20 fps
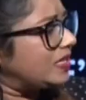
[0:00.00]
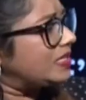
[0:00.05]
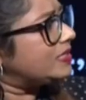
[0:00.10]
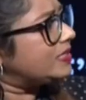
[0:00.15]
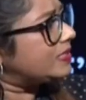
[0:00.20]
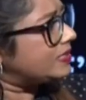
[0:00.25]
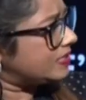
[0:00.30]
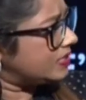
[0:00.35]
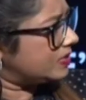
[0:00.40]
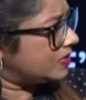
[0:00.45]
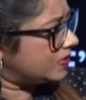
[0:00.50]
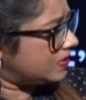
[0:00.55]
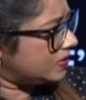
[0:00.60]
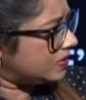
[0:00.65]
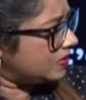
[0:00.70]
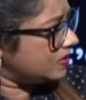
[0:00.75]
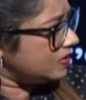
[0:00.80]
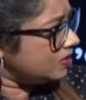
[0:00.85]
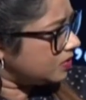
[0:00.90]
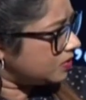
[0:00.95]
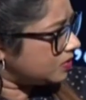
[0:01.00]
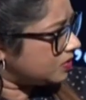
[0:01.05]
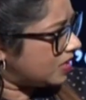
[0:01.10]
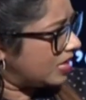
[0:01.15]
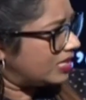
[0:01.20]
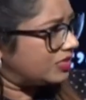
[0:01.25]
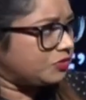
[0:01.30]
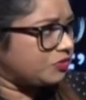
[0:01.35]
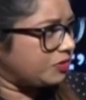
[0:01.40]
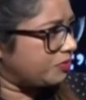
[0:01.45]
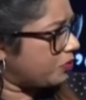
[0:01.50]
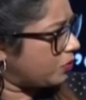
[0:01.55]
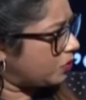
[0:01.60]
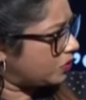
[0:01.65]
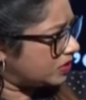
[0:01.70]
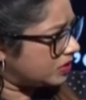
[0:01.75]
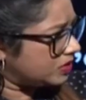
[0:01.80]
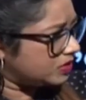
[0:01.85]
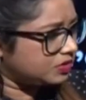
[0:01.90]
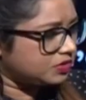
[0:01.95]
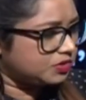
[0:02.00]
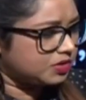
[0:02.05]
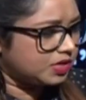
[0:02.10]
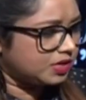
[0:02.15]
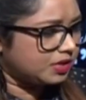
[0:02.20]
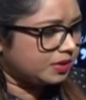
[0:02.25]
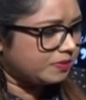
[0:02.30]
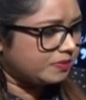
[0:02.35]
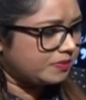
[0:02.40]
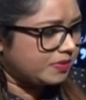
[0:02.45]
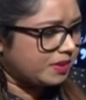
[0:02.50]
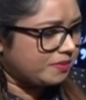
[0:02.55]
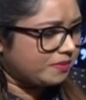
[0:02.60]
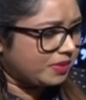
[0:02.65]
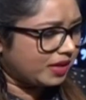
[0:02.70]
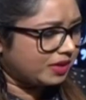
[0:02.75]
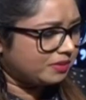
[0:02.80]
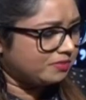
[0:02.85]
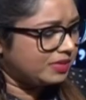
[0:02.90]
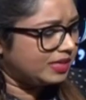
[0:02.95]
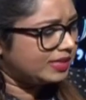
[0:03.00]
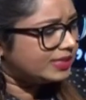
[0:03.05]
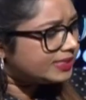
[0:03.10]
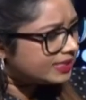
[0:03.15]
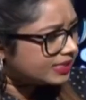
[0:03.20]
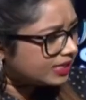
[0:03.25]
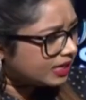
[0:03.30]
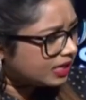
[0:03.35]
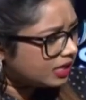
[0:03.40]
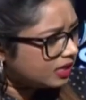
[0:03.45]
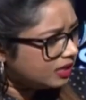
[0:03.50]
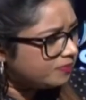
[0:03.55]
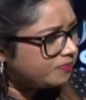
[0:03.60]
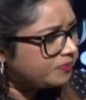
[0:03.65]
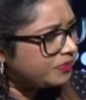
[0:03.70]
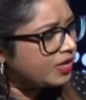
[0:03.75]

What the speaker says: instances, as reported by media,